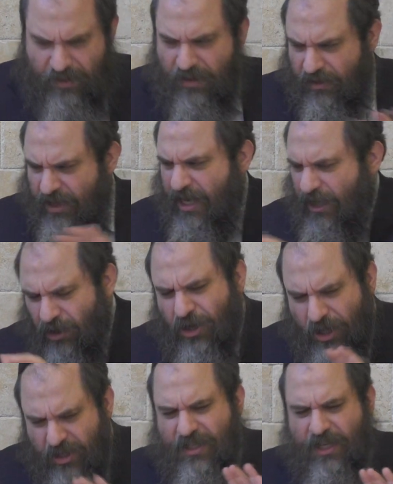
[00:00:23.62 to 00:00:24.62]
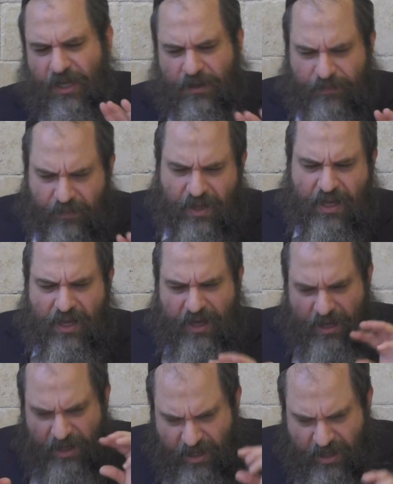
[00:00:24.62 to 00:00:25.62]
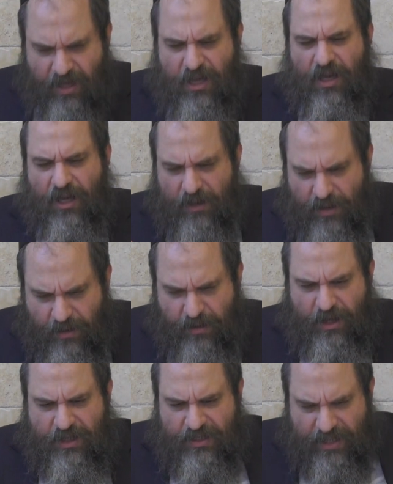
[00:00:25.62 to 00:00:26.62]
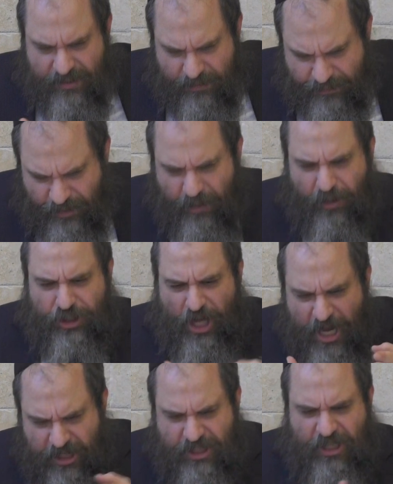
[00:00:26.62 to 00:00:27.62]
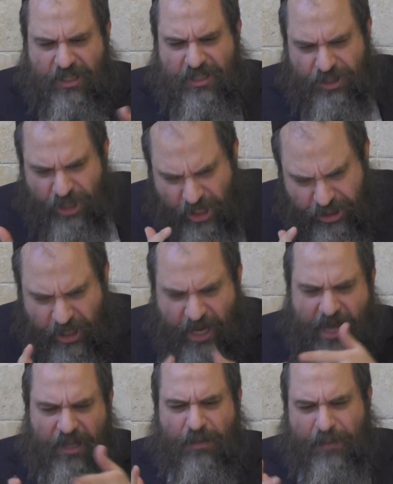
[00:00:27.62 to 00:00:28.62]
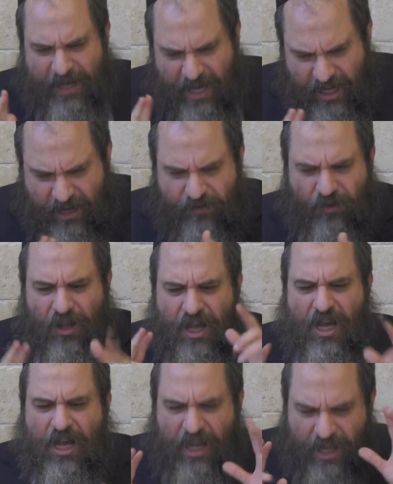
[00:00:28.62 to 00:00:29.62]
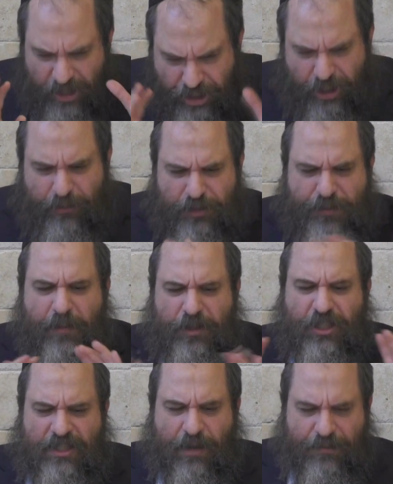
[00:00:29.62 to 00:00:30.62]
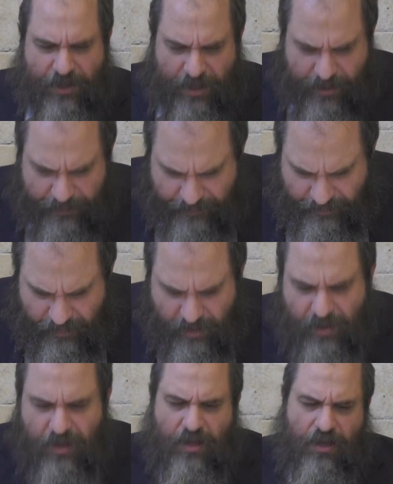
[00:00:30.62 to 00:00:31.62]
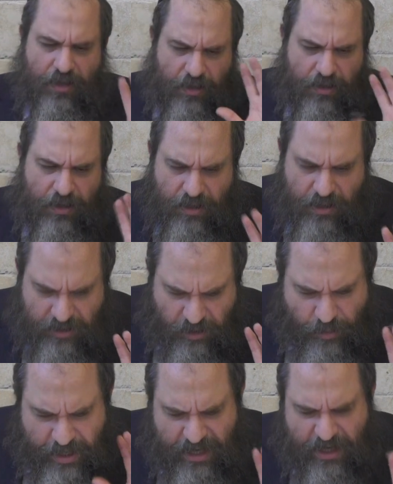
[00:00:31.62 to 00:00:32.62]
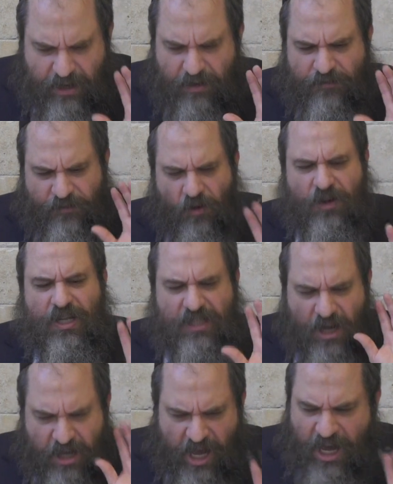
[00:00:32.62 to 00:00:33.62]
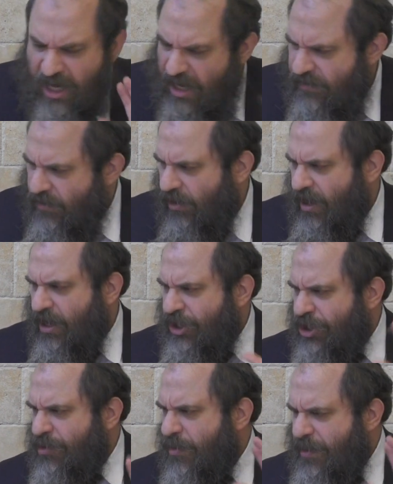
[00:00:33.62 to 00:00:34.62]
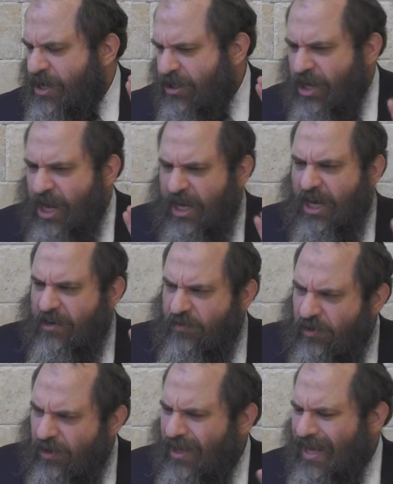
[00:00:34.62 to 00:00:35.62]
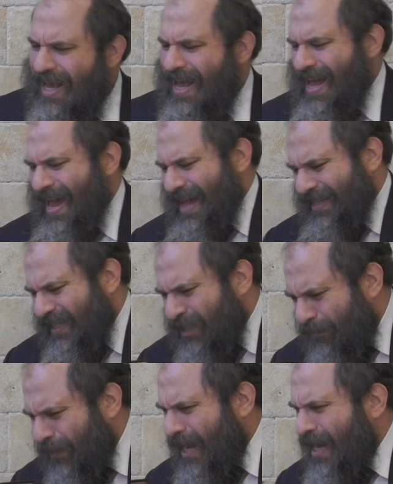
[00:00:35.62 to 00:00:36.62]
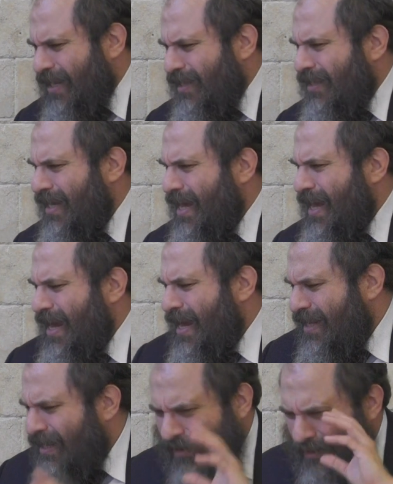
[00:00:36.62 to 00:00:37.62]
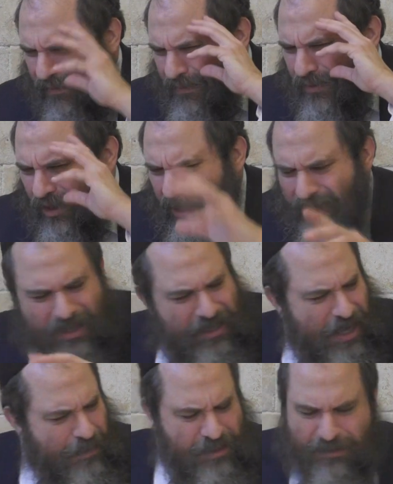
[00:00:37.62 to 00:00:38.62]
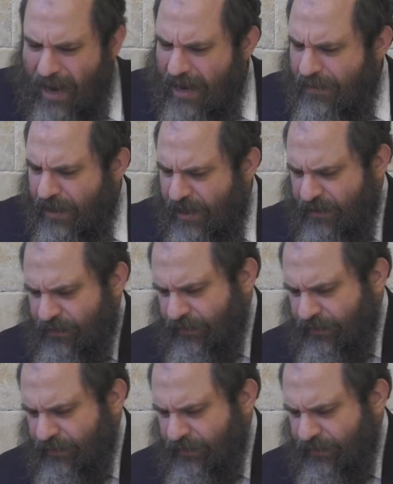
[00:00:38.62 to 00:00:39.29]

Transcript: We'll take a look, you'll see. He says pretty much Asius and Sheresh HaKelim and Keich HaGvul, and Reshimu is pretty much the same thing. So we're going to focus on Keich HaGvul, on Reshimu being the Keich HaGvul, as explained brilliantly in the Rebbe's Maimer,